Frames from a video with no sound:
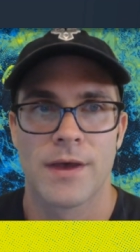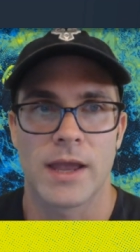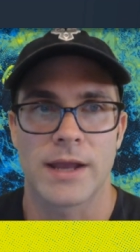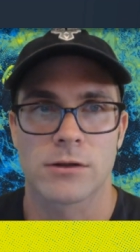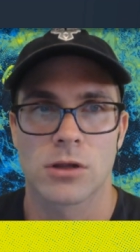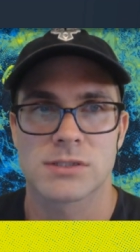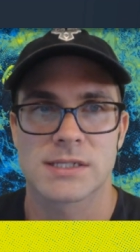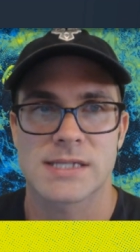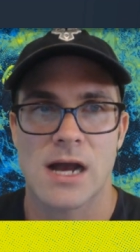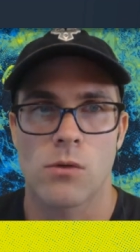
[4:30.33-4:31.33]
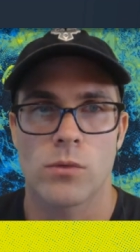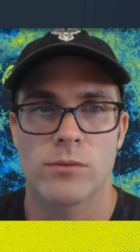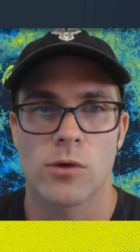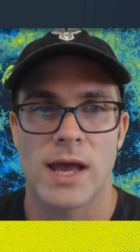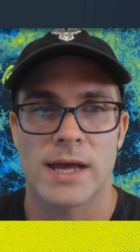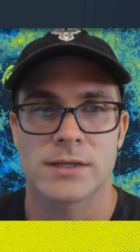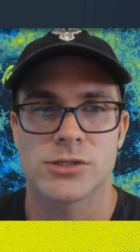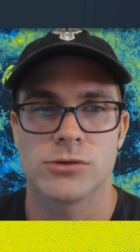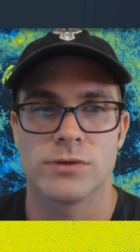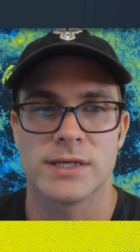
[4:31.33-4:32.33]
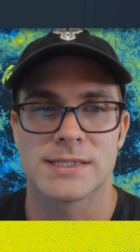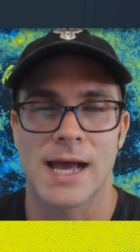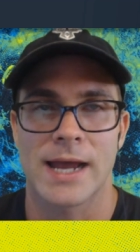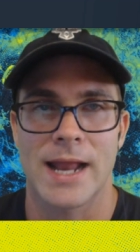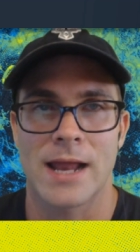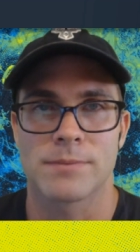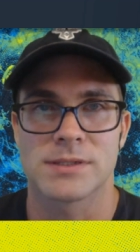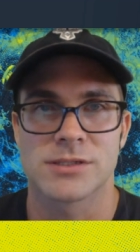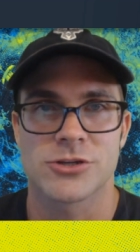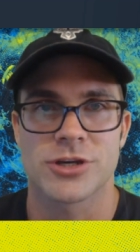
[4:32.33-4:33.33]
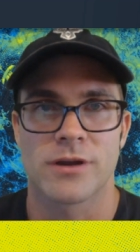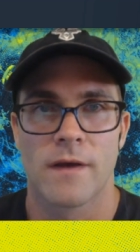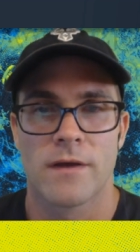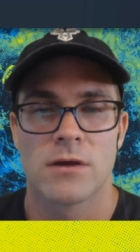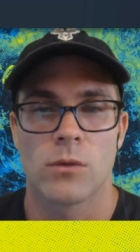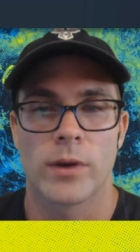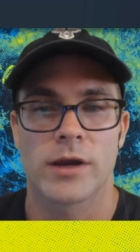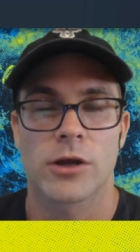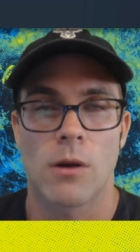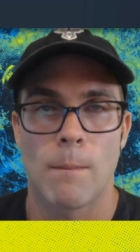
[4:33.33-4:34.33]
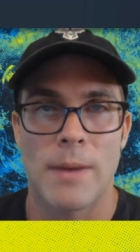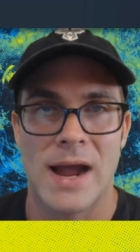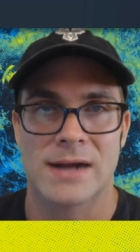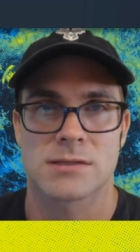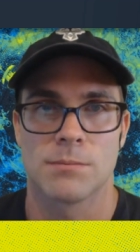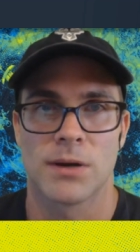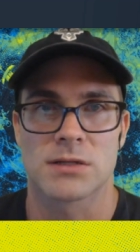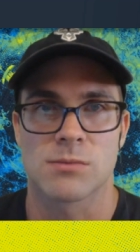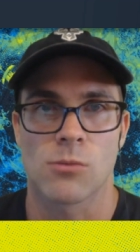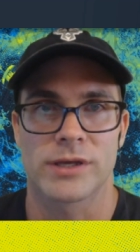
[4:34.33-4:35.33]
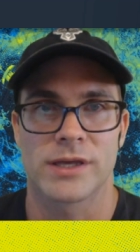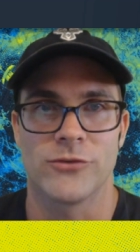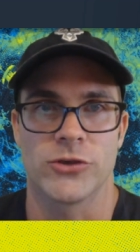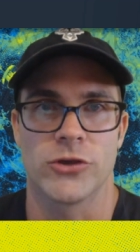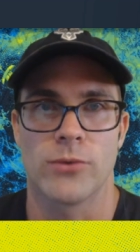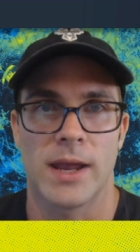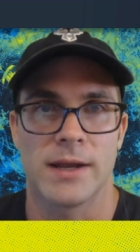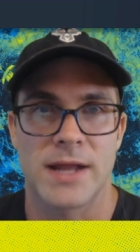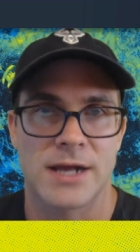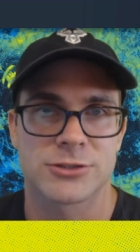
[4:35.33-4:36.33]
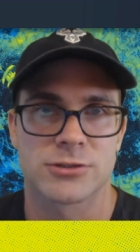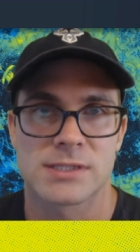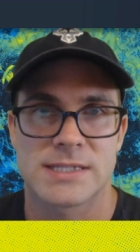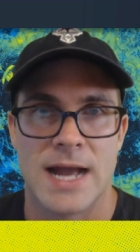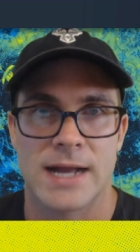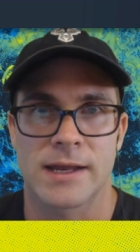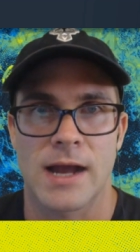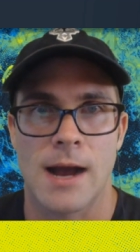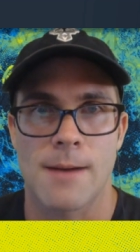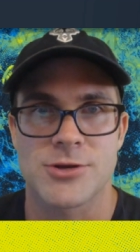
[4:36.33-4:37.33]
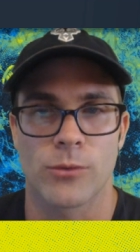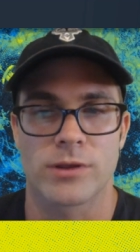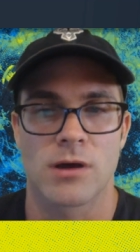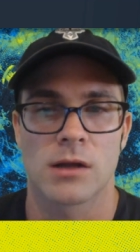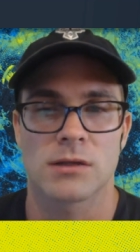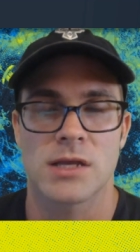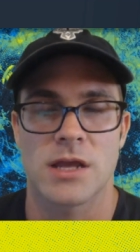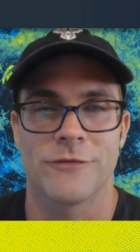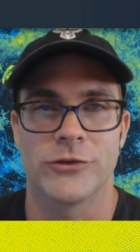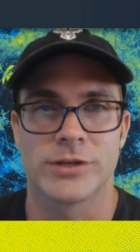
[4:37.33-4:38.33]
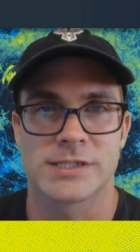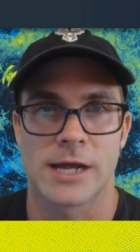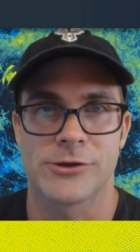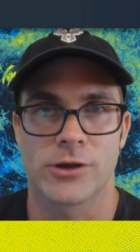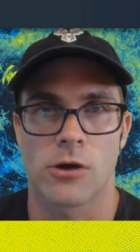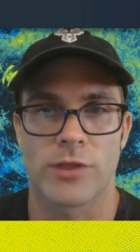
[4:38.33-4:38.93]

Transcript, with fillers: And to close this out, we will head to the tight end position. We are going to go back to Baltimore, giving you a natural stacking option with Huntley if you decide to go